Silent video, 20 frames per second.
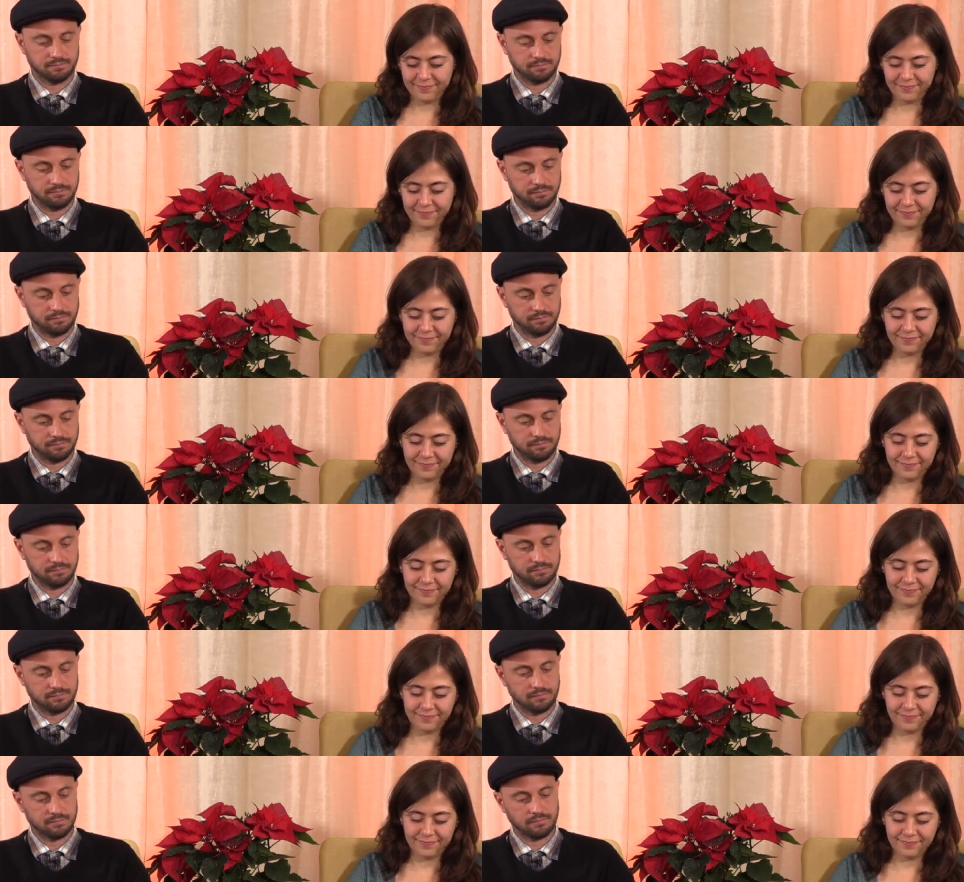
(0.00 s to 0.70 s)

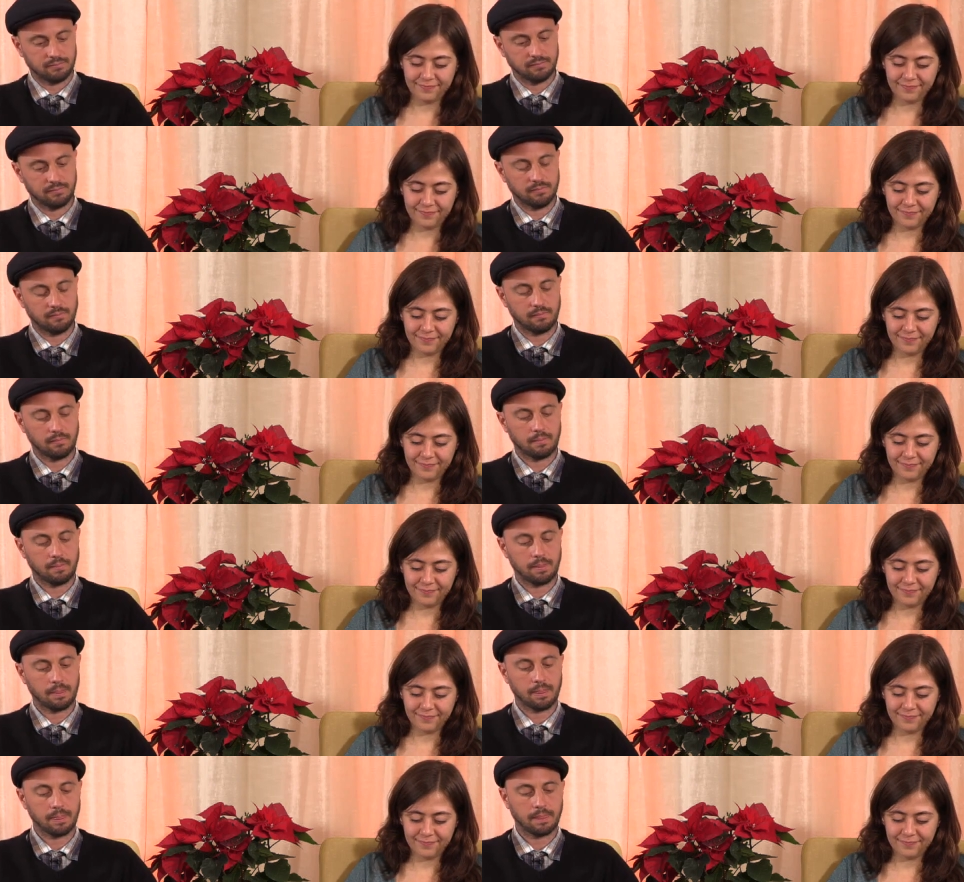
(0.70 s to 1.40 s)

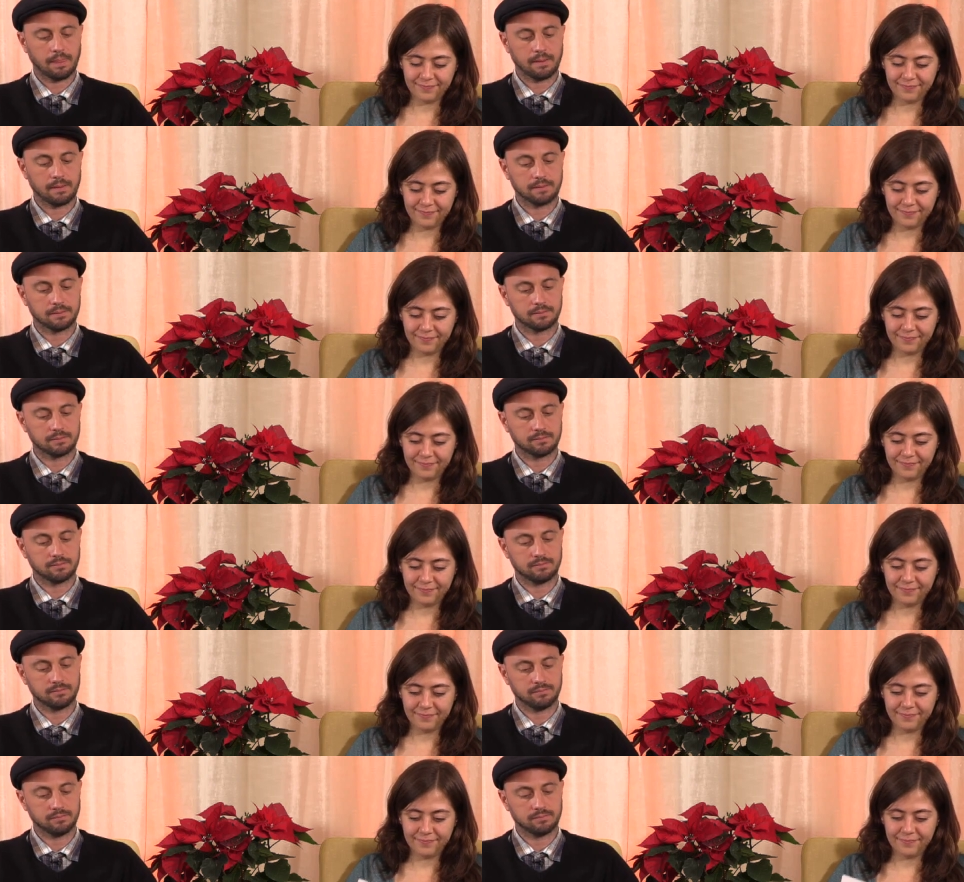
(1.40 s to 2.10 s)

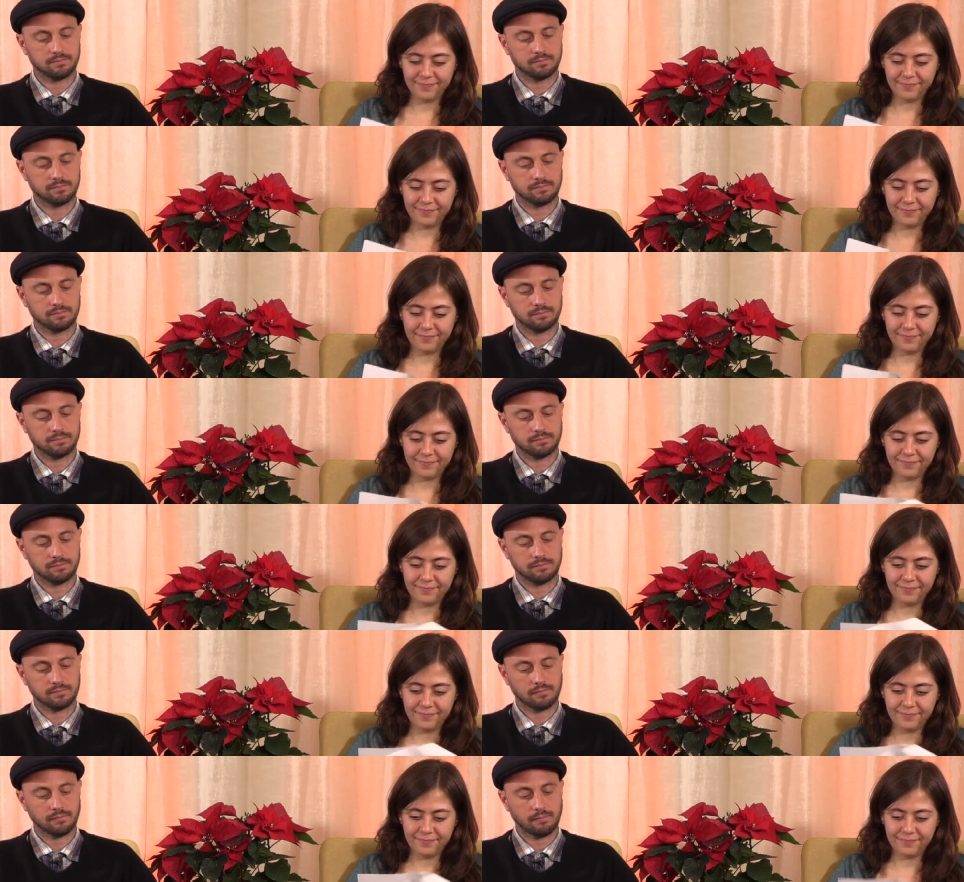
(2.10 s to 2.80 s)

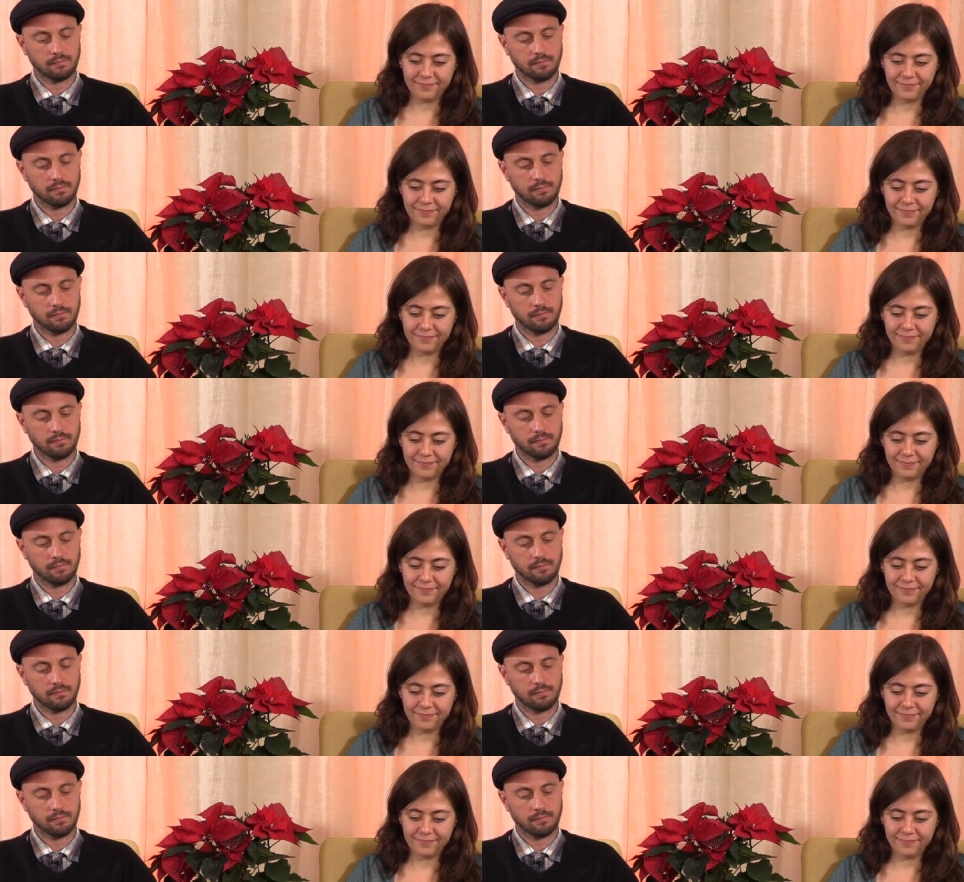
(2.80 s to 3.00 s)
No one is speaking in this clip.